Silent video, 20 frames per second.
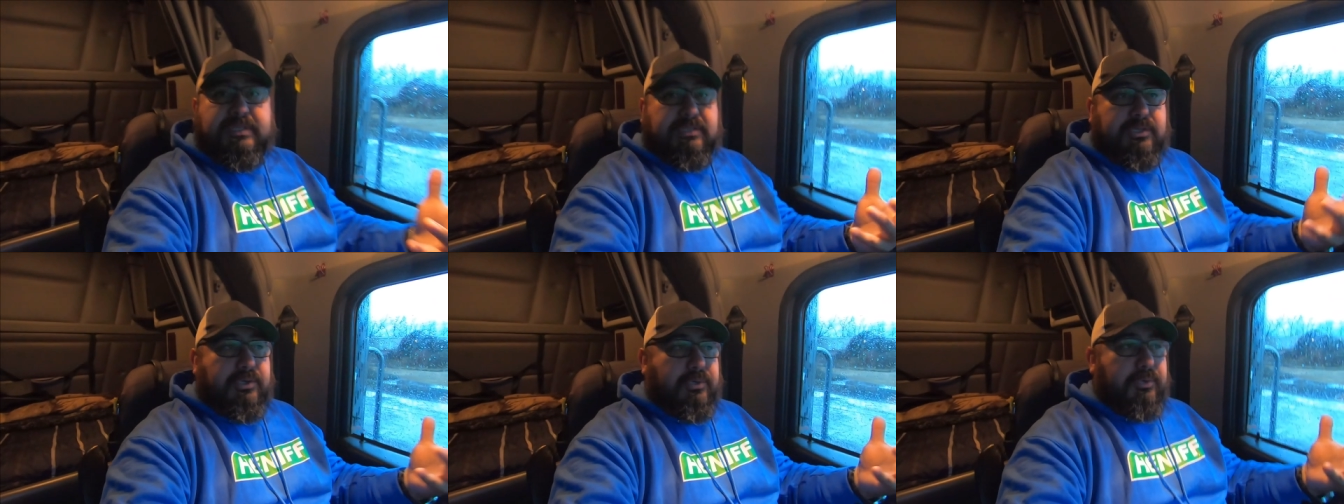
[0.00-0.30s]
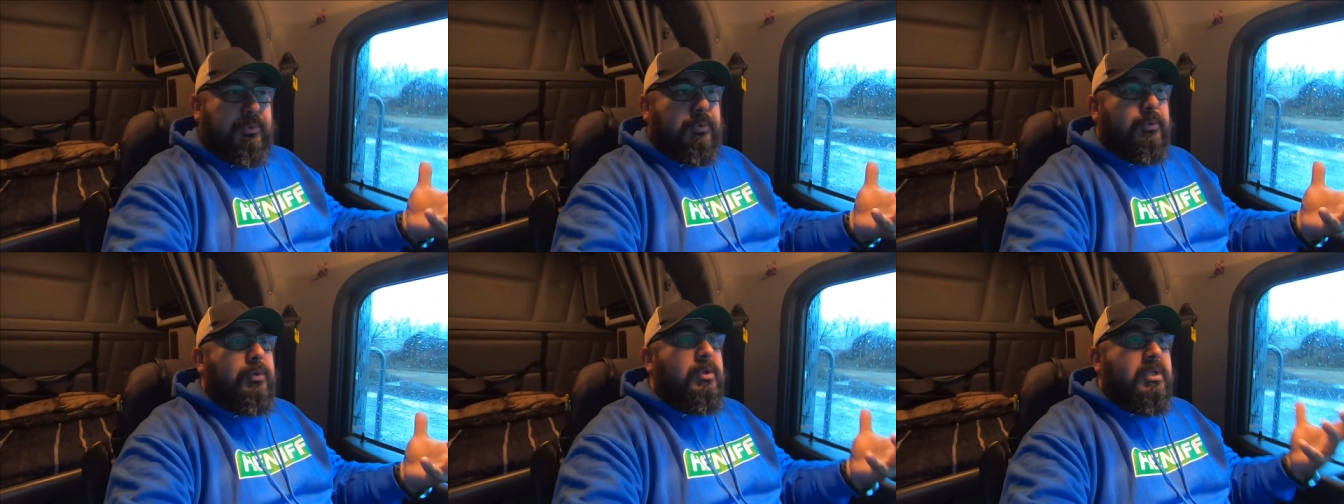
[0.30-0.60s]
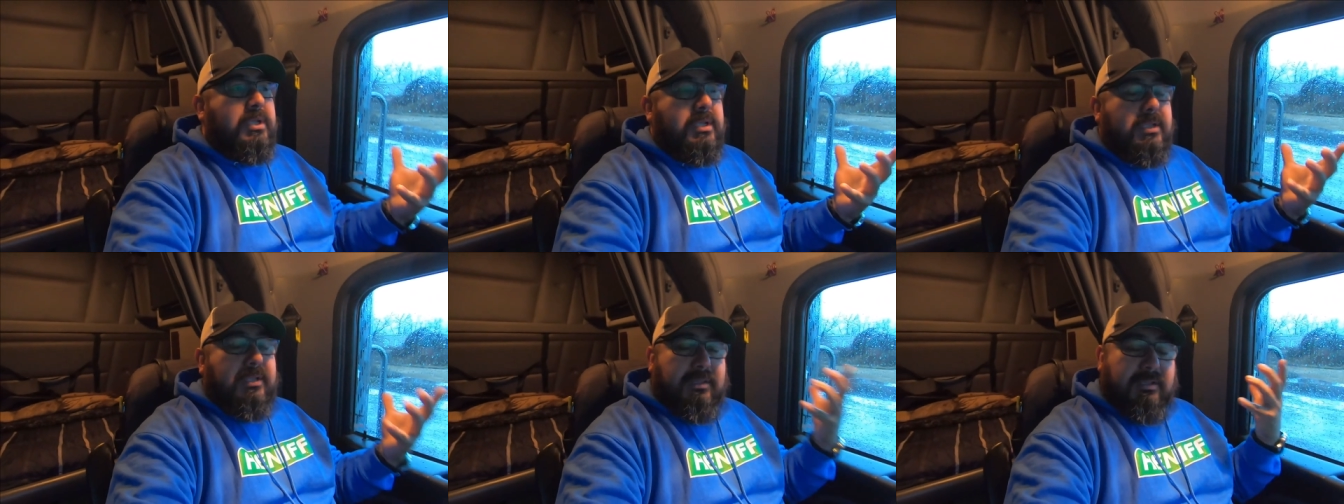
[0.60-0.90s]
through
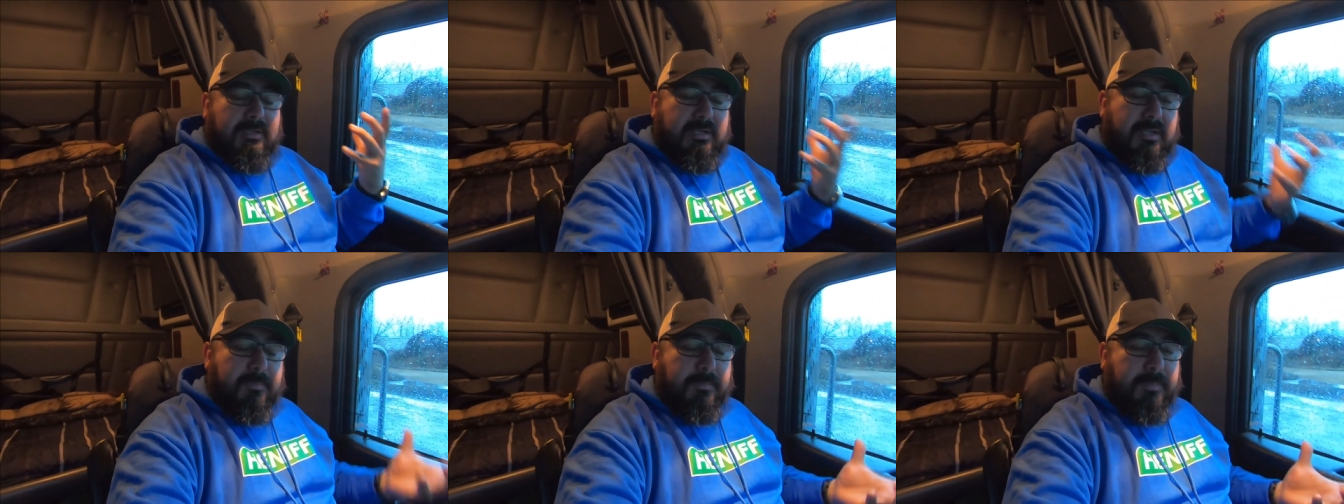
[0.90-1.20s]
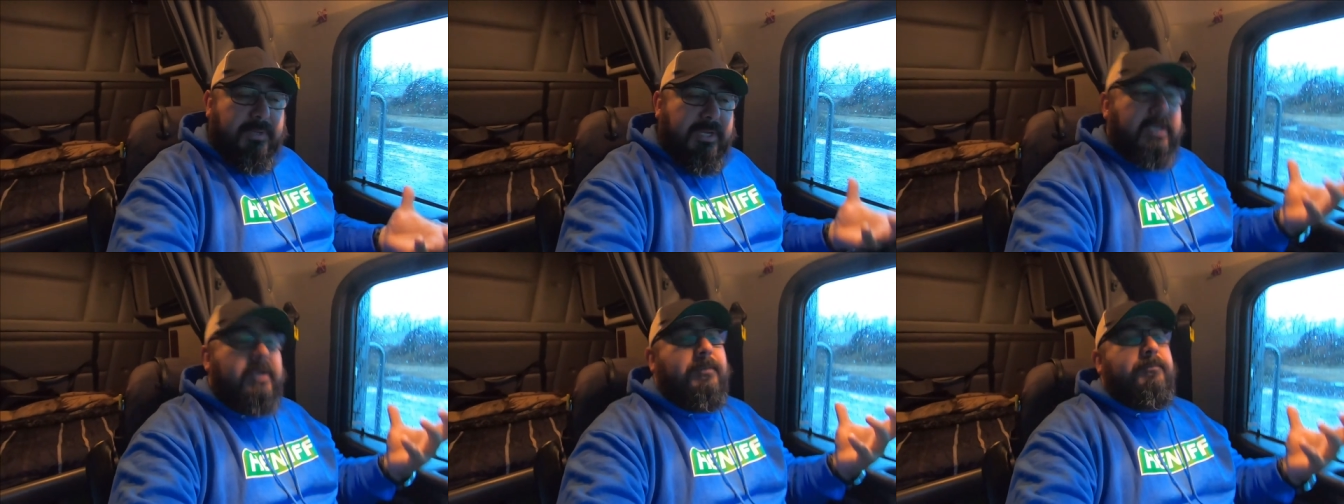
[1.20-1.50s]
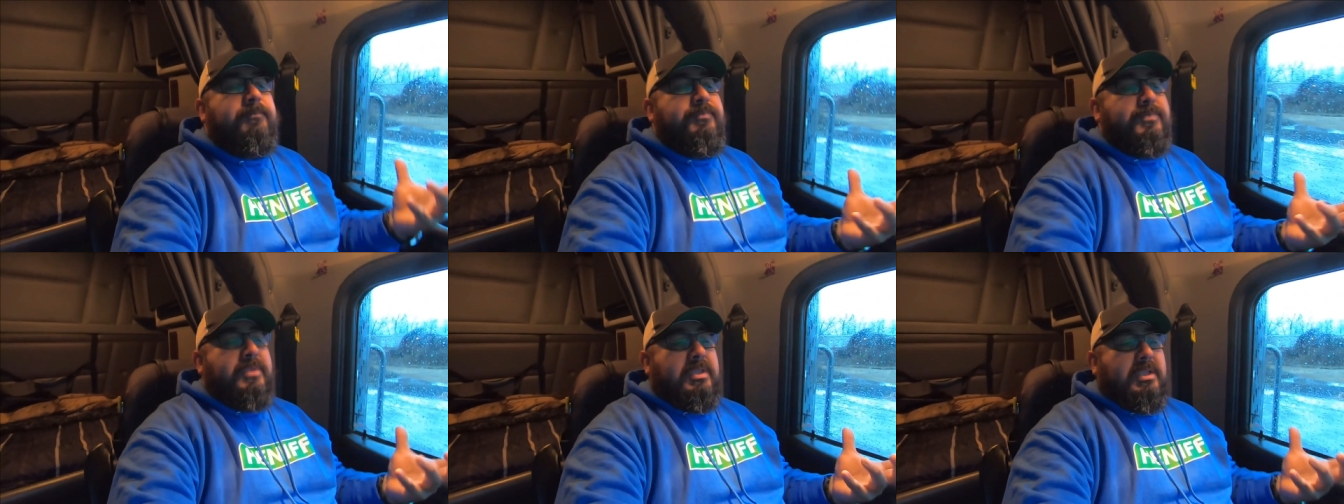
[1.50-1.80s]
the company,
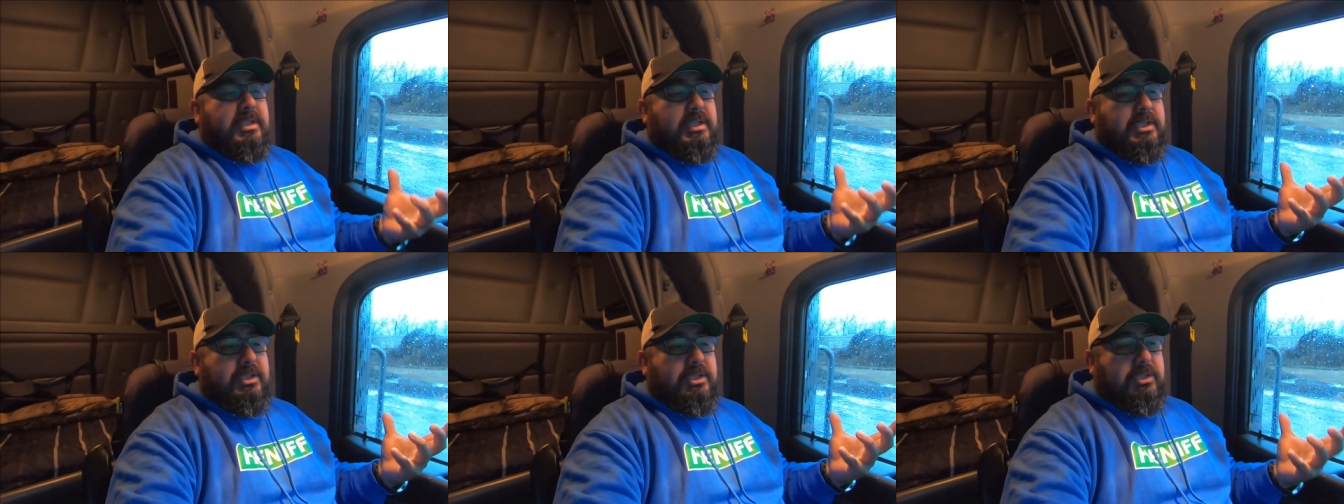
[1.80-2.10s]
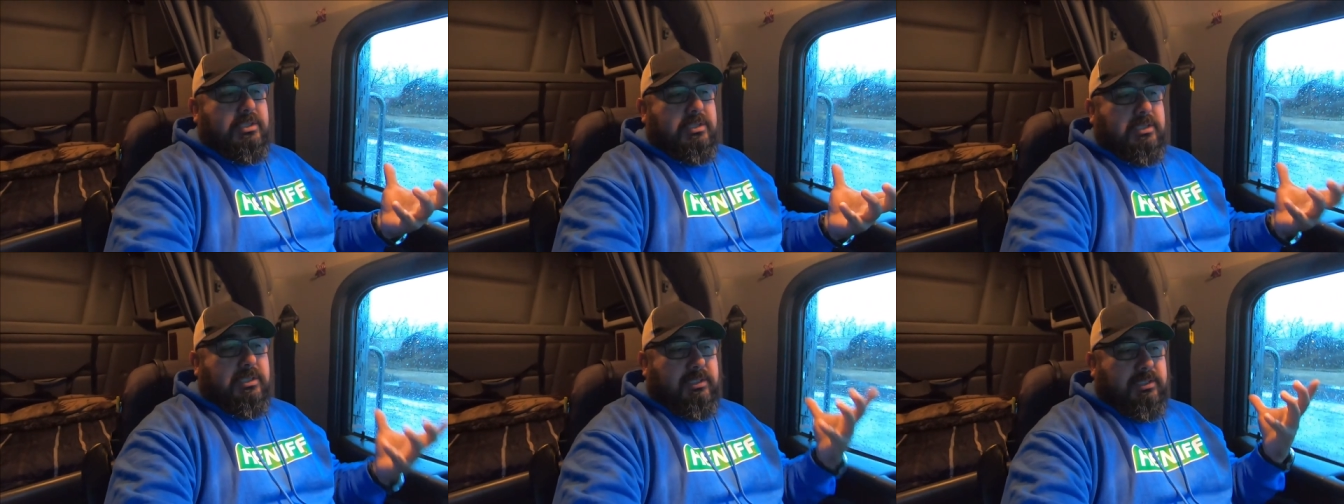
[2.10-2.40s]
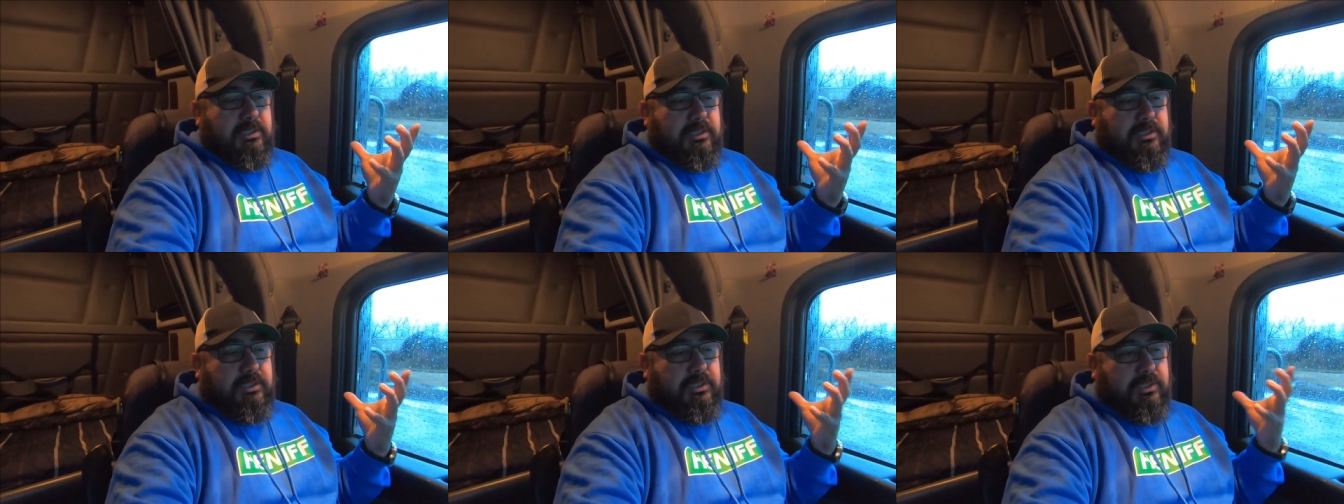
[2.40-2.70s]

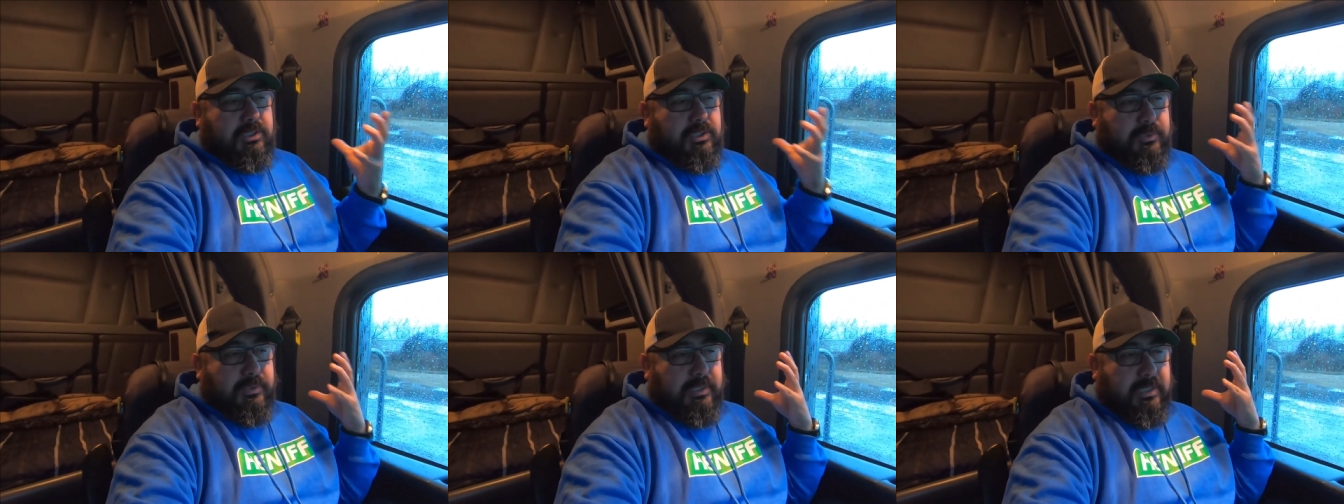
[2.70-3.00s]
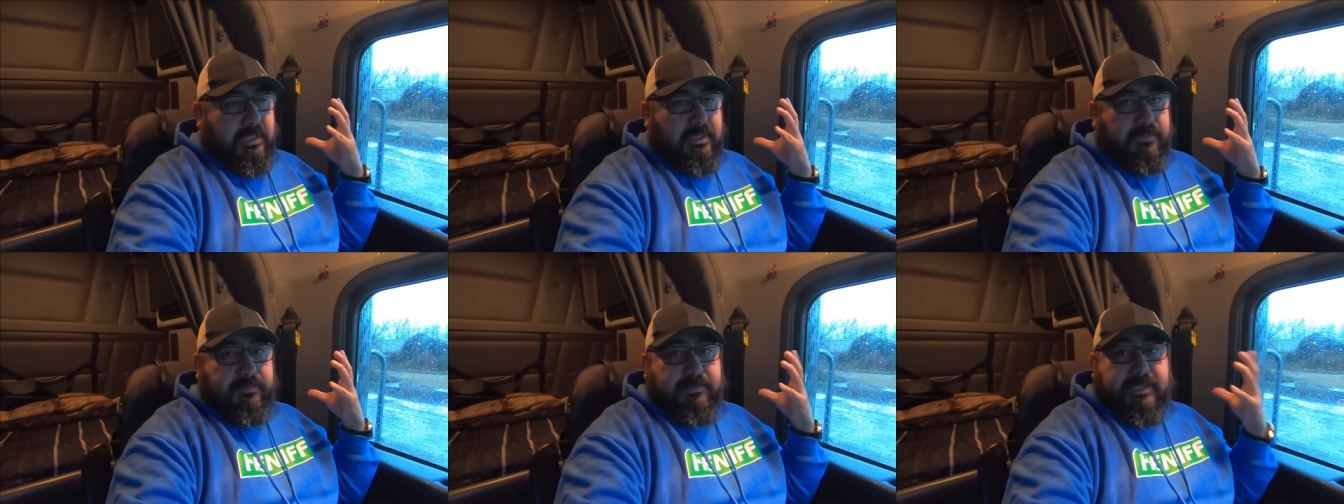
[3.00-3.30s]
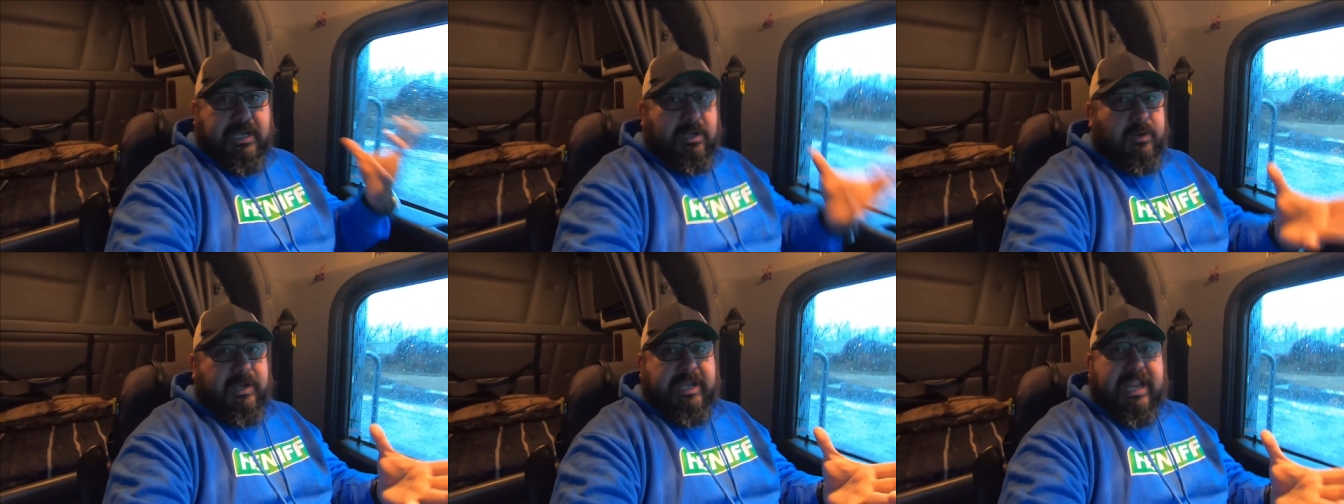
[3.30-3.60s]
you um, they
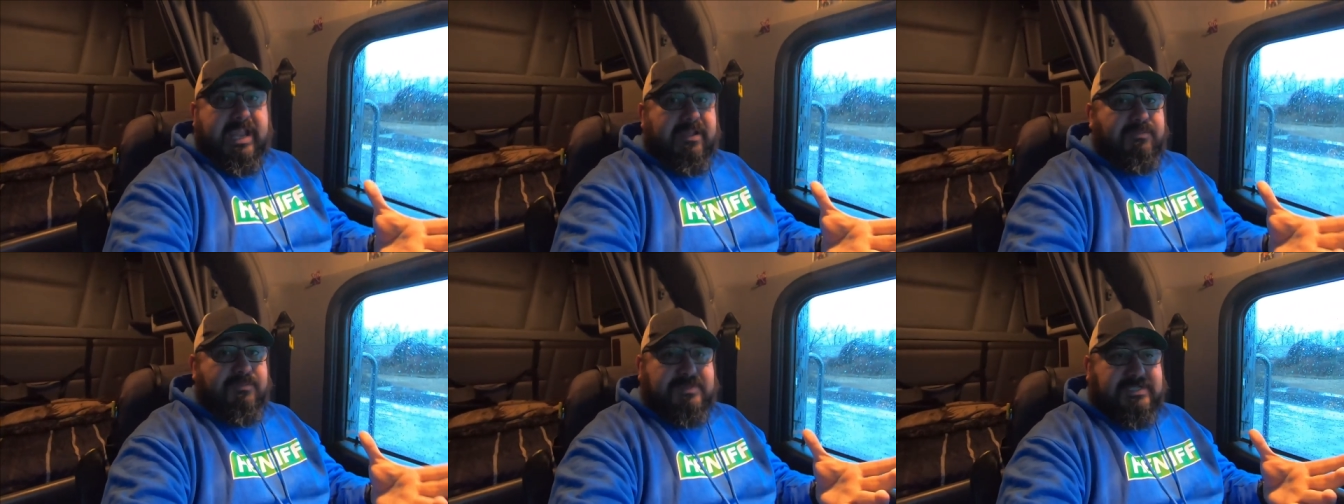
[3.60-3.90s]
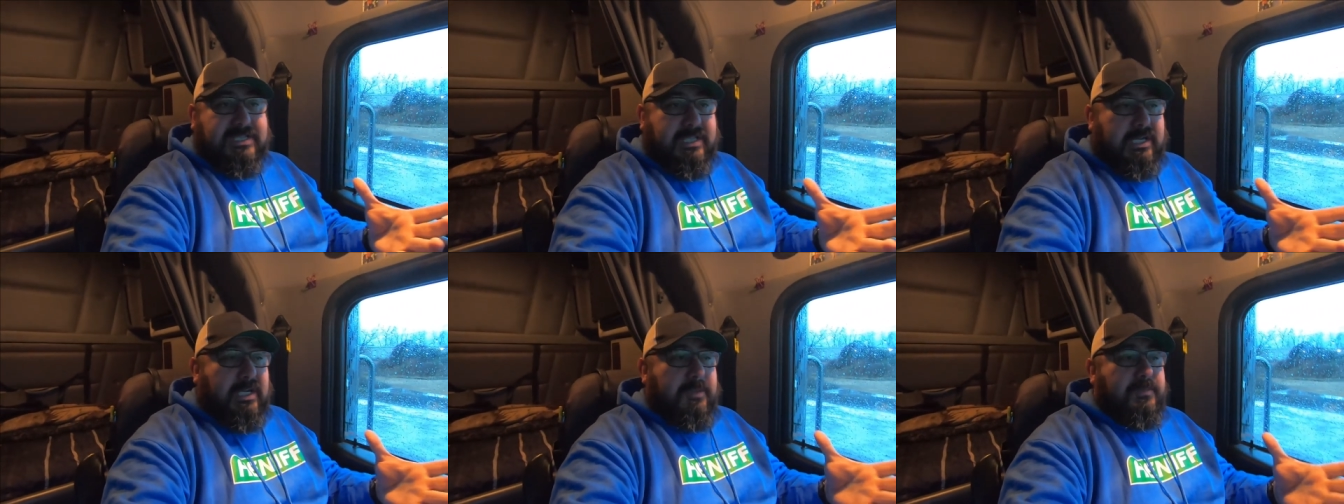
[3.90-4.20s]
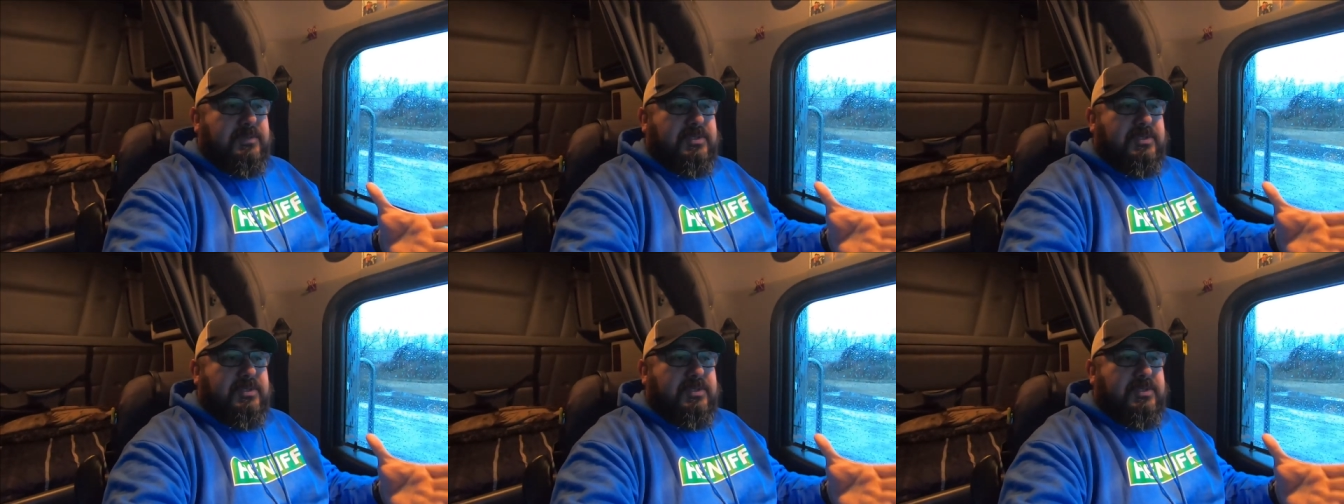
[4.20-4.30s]
already have them set up.